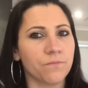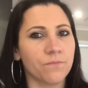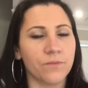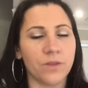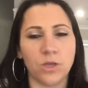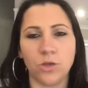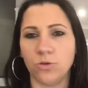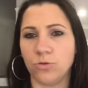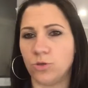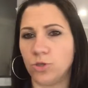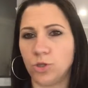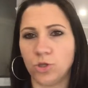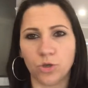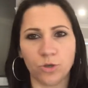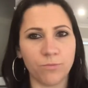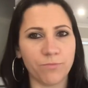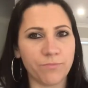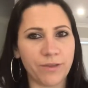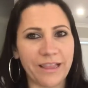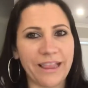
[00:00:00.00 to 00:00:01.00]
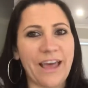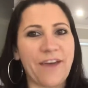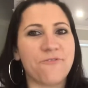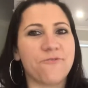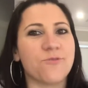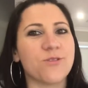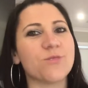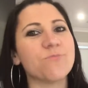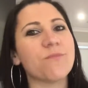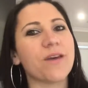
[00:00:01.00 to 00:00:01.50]
you shouldn't be left
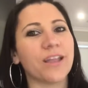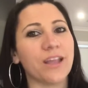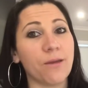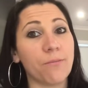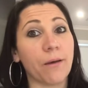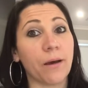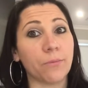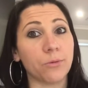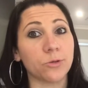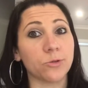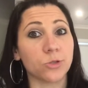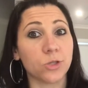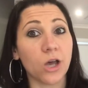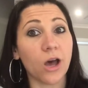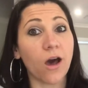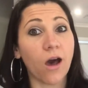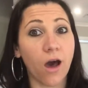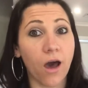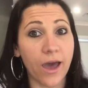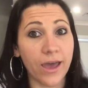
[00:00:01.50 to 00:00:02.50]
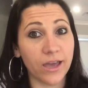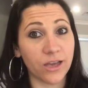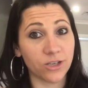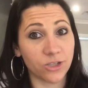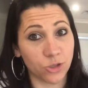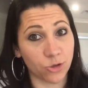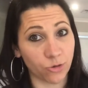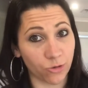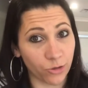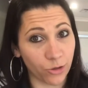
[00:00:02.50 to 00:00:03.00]
with many bubbles. I
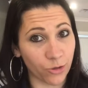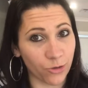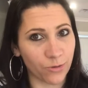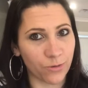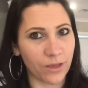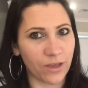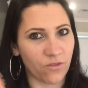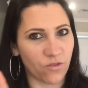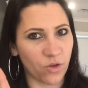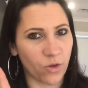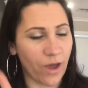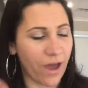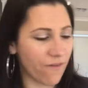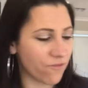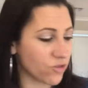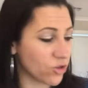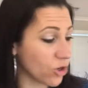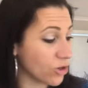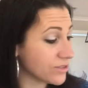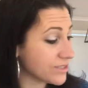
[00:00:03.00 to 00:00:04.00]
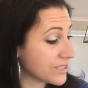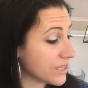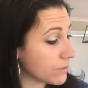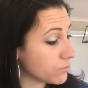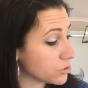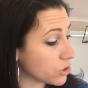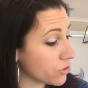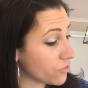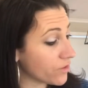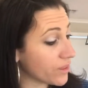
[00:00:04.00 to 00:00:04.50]
assure you, if you have not
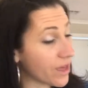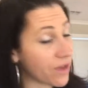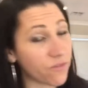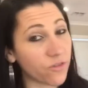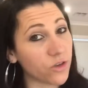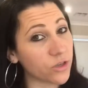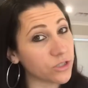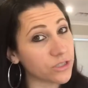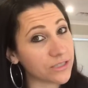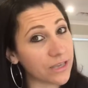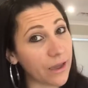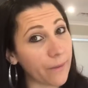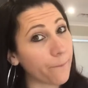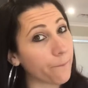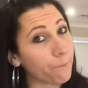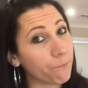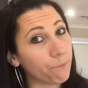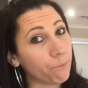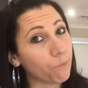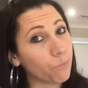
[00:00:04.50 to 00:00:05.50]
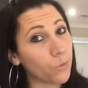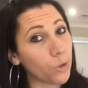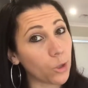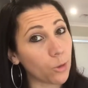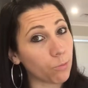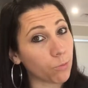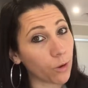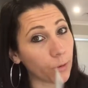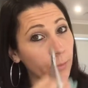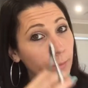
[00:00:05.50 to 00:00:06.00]
skipped over that first step, you
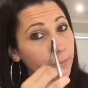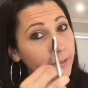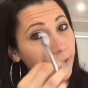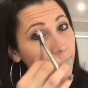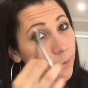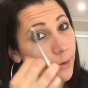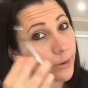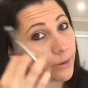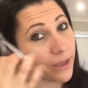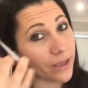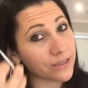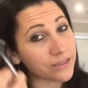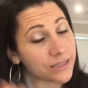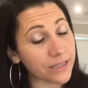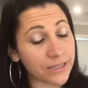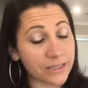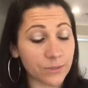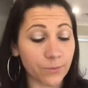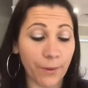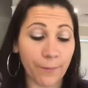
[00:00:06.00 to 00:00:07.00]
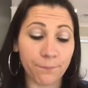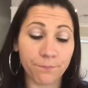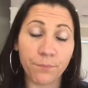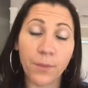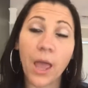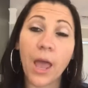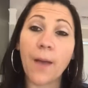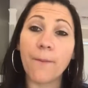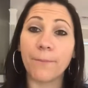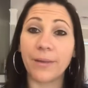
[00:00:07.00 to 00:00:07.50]
probably won't get to this one.
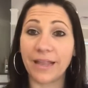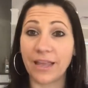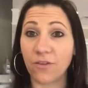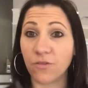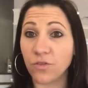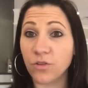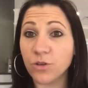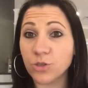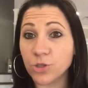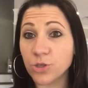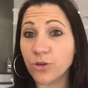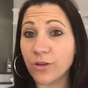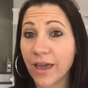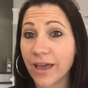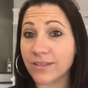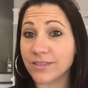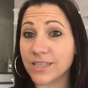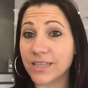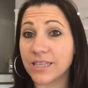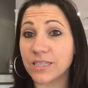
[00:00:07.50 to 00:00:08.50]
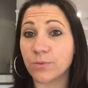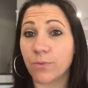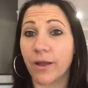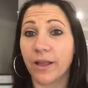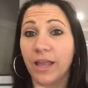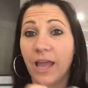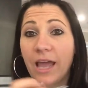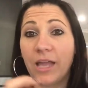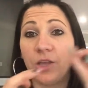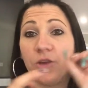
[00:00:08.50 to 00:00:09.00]
But if you do get to this
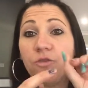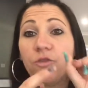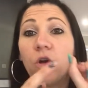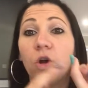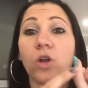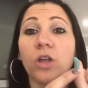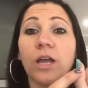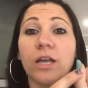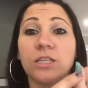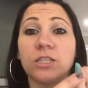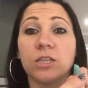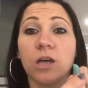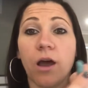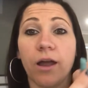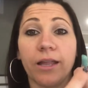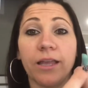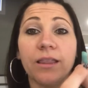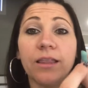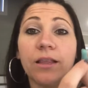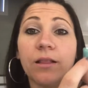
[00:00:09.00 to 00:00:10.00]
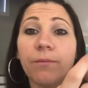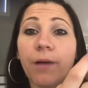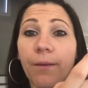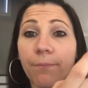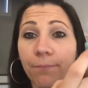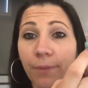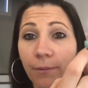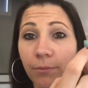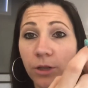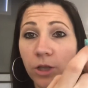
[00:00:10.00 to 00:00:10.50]
one and you've got a tiny little
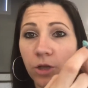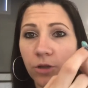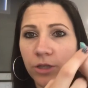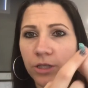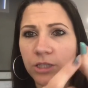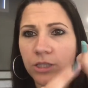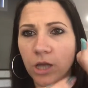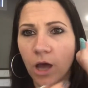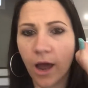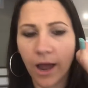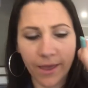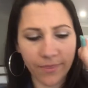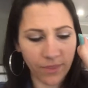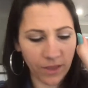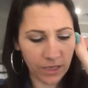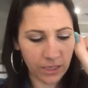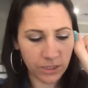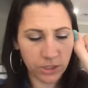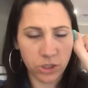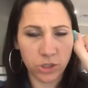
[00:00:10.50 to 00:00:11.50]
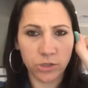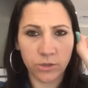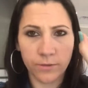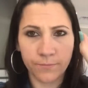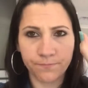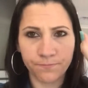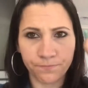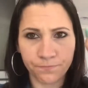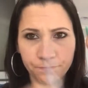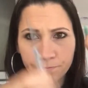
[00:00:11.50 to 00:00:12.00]
bubble on the side that is
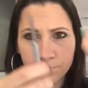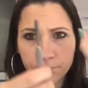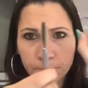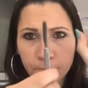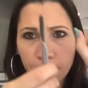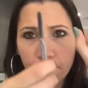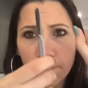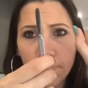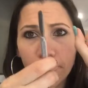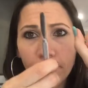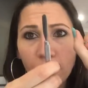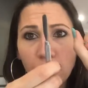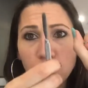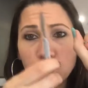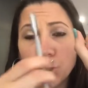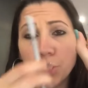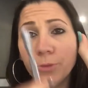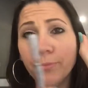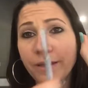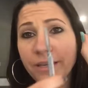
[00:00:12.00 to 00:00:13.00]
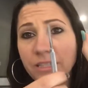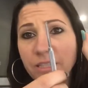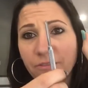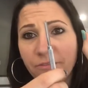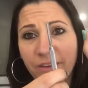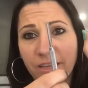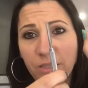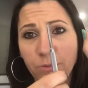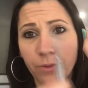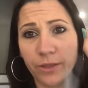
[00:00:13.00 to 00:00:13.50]
too big to
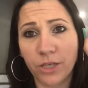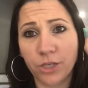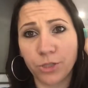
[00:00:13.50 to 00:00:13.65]
fix with your